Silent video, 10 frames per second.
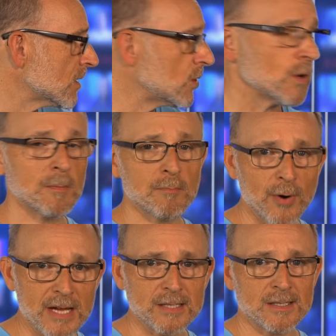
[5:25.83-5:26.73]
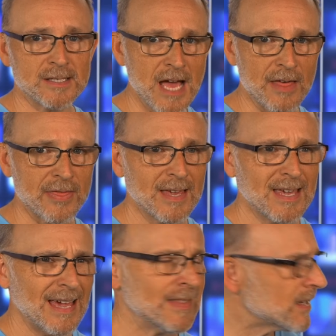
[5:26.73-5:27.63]
to embrace
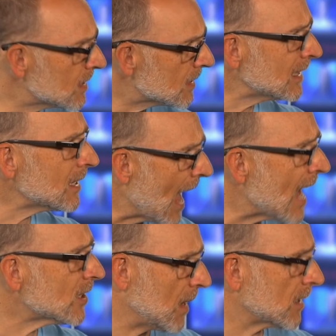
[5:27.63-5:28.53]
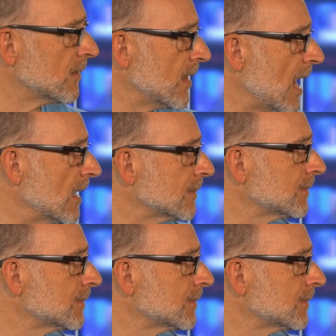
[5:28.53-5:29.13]
death. And this is a little aspect of that.